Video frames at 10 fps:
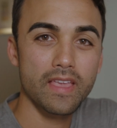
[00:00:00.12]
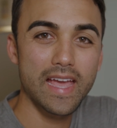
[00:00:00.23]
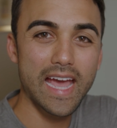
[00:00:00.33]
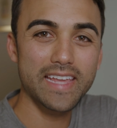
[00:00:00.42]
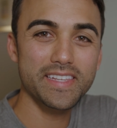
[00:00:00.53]

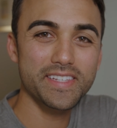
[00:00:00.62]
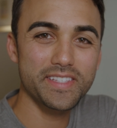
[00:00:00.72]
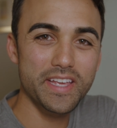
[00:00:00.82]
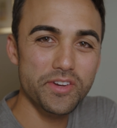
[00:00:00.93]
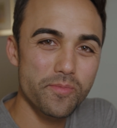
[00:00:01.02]
Hey, this is
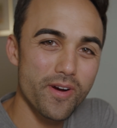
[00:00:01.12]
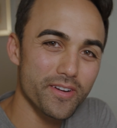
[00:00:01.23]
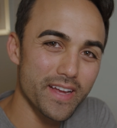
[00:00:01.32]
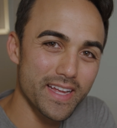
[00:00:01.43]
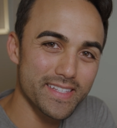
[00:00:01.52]
Daniel
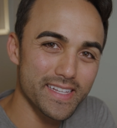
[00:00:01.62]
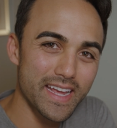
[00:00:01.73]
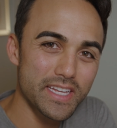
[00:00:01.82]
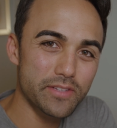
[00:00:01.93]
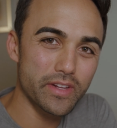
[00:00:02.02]
Mogg. In
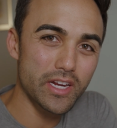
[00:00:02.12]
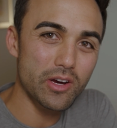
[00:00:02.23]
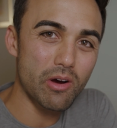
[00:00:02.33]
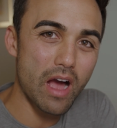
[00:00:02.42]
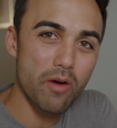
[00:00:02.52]
today's
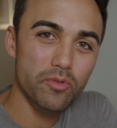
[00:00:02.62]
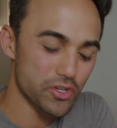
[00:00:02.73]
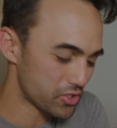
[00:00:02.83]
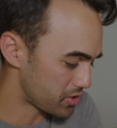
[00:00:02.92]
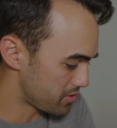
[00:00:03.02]
video, I want to
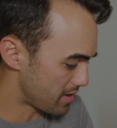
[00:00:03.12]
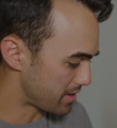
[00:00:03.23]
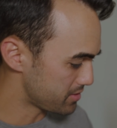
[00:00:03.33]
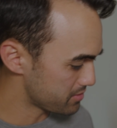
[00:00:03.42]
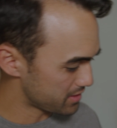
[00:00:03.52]
show you how
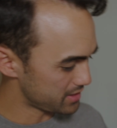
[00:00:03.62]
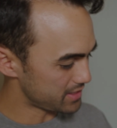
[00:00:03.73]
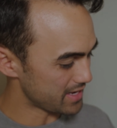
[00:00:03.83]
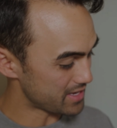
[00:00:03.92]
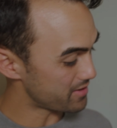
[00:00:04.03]
you can
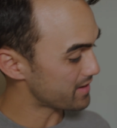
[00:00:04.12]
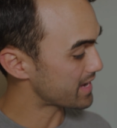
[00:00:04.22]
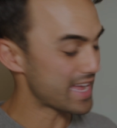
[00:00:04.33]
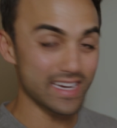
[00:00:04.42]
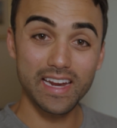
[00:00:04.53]
take your
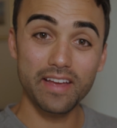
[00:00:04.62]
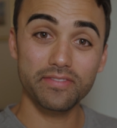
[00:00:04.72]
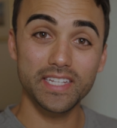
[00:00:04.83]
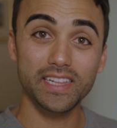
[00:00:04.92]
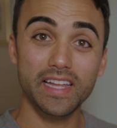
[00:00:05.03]
Canon
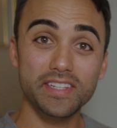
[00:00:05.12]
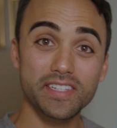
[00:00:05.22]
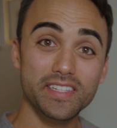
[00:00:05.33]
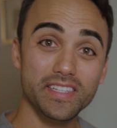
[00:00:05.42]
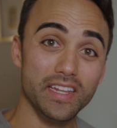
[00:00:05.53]
FD
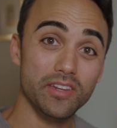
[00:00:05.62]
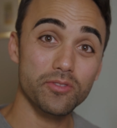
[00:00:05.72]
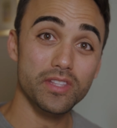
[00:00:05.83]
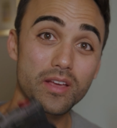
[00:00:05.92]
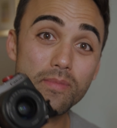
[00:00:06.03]
lenses and
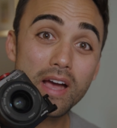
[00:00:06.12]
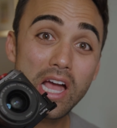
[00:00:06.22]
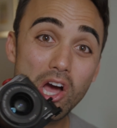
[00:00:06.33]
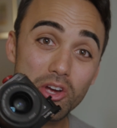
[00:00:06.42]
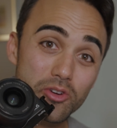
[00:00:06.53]
use them
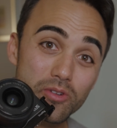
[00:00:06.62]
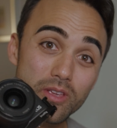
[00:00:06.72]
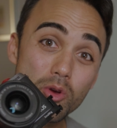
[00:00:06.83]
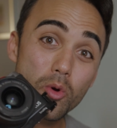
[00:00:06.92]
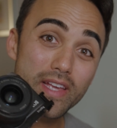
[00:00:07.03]
on your
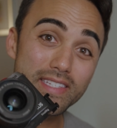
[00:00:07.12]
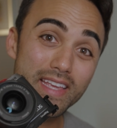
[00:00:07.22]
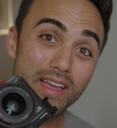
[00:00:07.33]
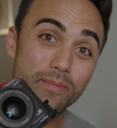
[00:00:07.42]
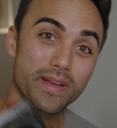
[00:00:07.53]
EOS
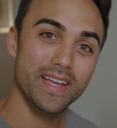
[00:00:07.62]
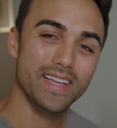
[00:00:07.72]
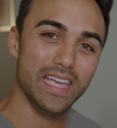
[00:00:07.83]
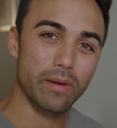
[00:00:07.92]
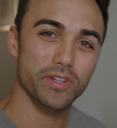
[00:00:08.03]
M camera